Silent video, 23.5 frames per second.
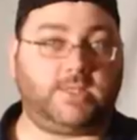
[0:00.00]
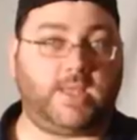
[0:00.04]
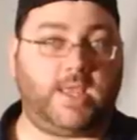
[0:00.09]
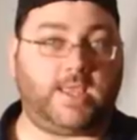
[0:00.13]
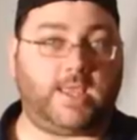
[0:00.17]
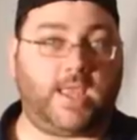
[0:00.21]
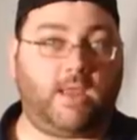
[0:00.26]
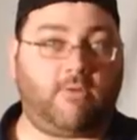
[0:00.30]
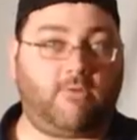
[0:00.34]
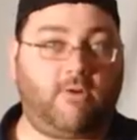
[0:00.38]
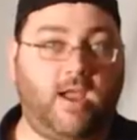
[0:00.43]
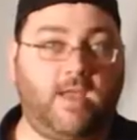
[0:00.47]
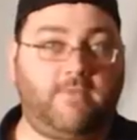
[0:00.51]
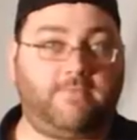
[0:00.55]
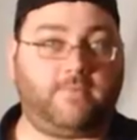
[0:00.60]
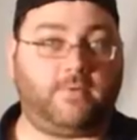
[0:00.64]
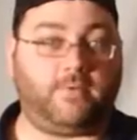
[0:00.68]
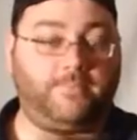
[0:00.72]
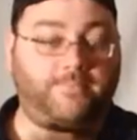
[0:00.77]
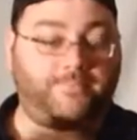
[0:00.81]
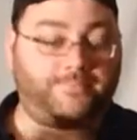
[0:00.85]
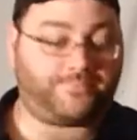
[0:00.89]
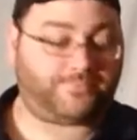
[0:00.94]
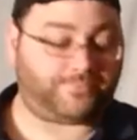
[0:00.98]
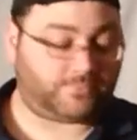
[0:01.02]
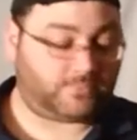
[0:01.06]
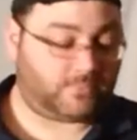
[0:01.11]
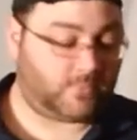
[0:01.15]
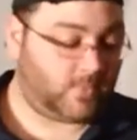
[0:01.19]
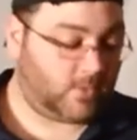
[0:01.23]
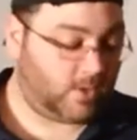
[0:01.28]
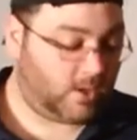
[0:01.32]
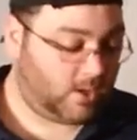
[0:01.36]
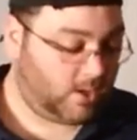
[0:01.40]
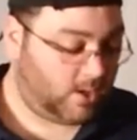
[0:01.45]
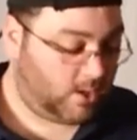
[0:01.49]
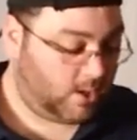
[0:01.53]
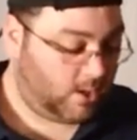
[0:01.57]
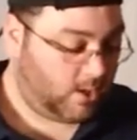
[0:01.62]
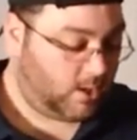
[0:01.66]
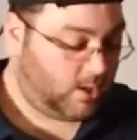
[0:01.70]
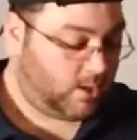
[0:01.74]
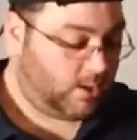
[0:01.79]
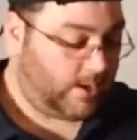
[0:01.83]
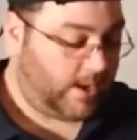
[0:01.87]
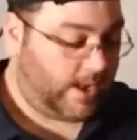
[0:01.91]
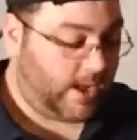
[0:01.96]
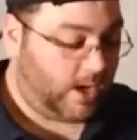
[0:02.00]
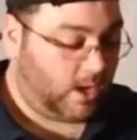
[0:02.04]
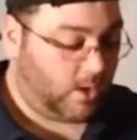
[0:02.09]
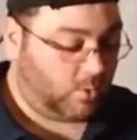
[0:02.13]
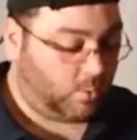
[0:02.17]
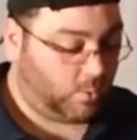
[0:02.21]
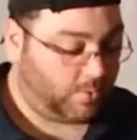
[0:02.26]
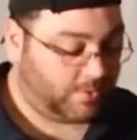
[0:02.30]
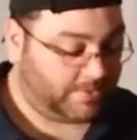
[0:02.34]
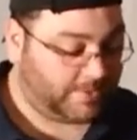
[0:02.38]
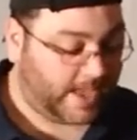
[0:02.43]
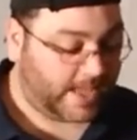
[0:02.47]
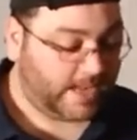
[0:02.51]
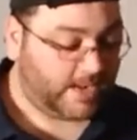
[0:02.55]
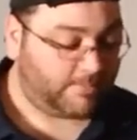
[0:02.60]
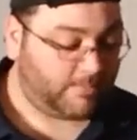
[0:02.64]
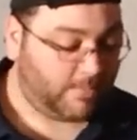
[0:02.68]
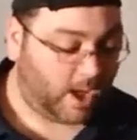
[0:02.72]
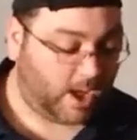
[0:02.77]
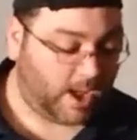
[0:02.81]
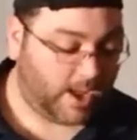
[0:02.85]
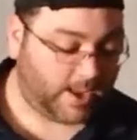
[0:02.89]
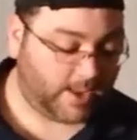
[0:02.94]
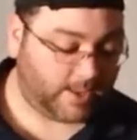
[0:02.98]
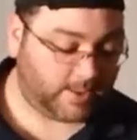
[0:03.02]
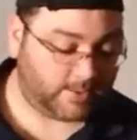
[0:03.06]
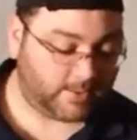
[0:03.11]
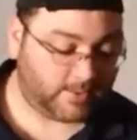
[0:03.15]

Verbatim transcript: AK rifle. Now, with that in mind,